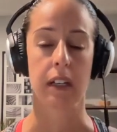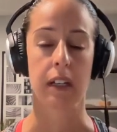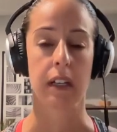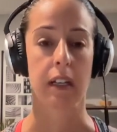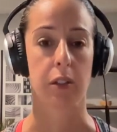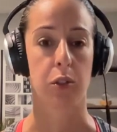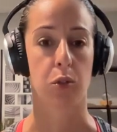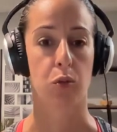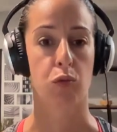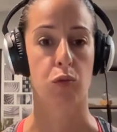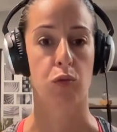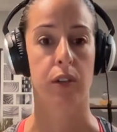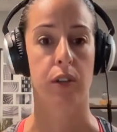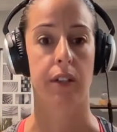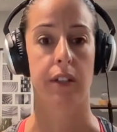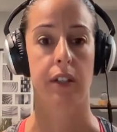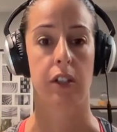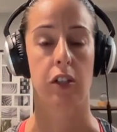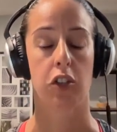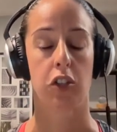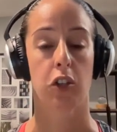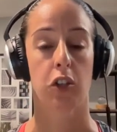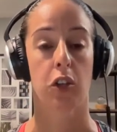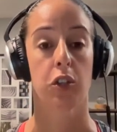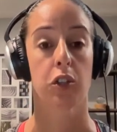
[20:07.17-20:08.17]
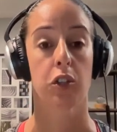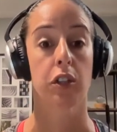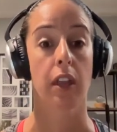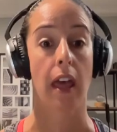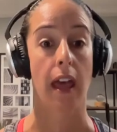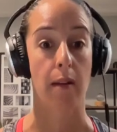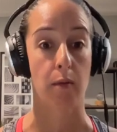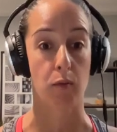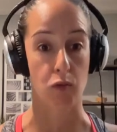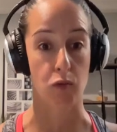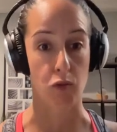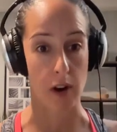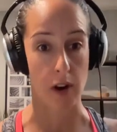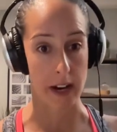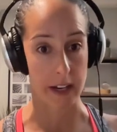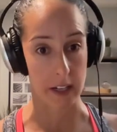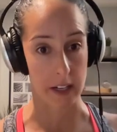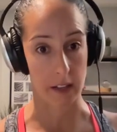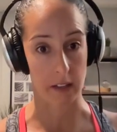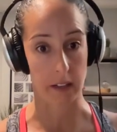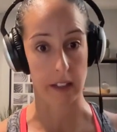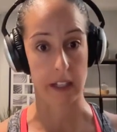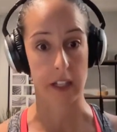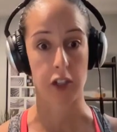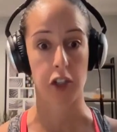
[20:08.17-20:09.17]
It's really just that
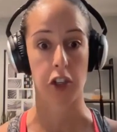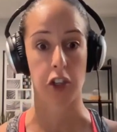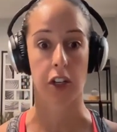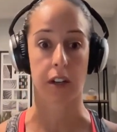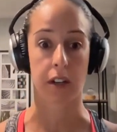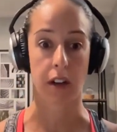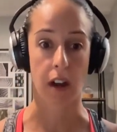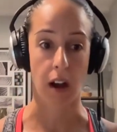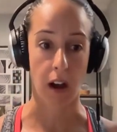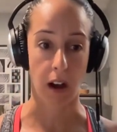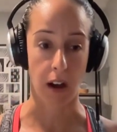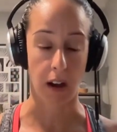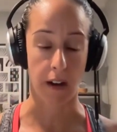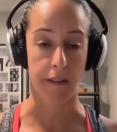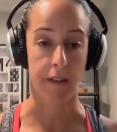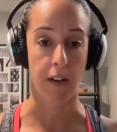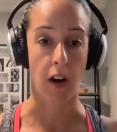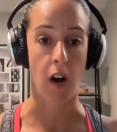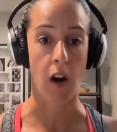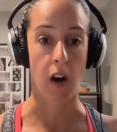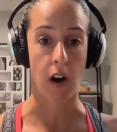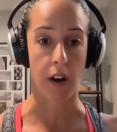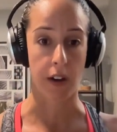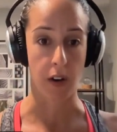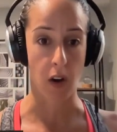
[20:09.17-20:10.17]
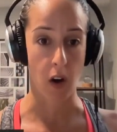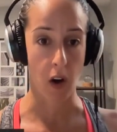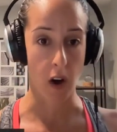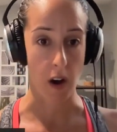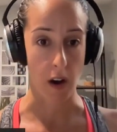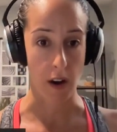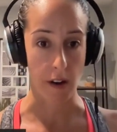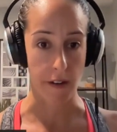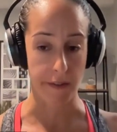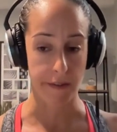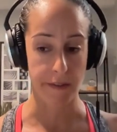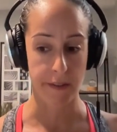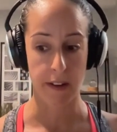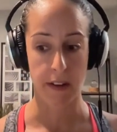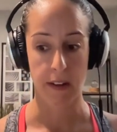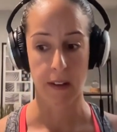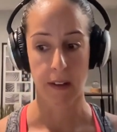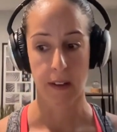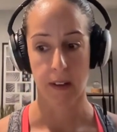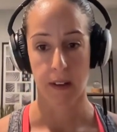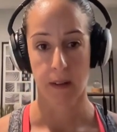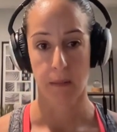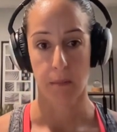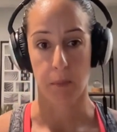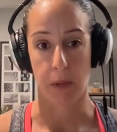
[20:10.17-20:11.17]
regulation of on off,
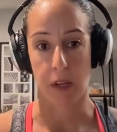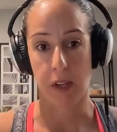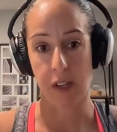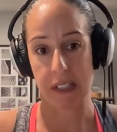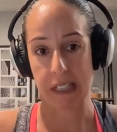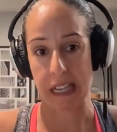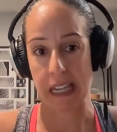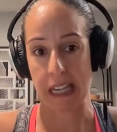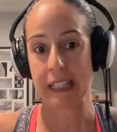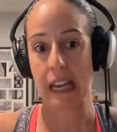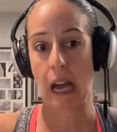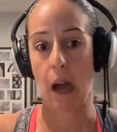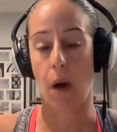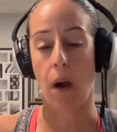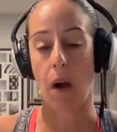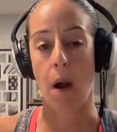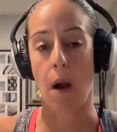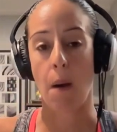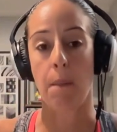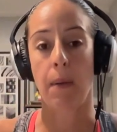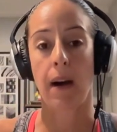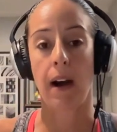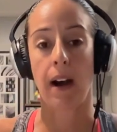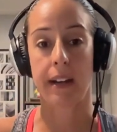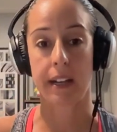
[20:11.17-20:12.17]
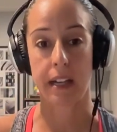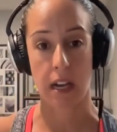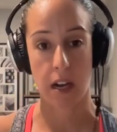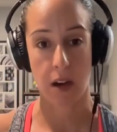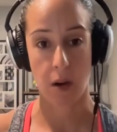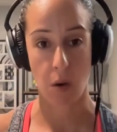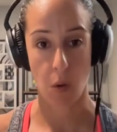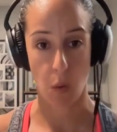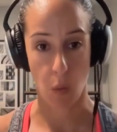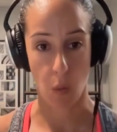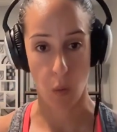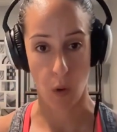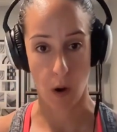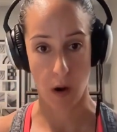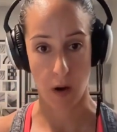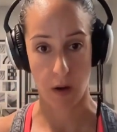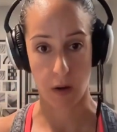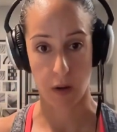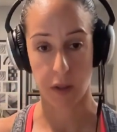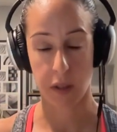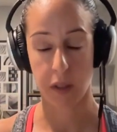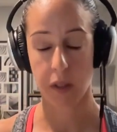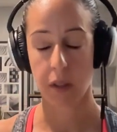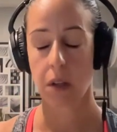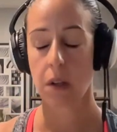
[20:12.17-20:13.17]
because that's how our body
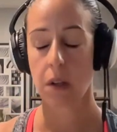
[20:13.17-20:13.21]
works.